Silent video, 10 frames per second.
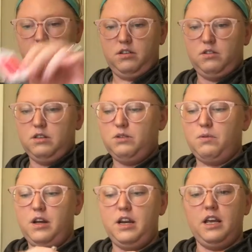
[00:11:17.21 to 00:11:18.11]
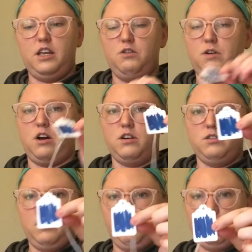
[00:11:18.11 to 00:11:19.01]
So this one, you can
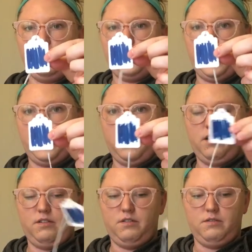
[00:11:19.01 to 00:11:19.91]
also differentiate.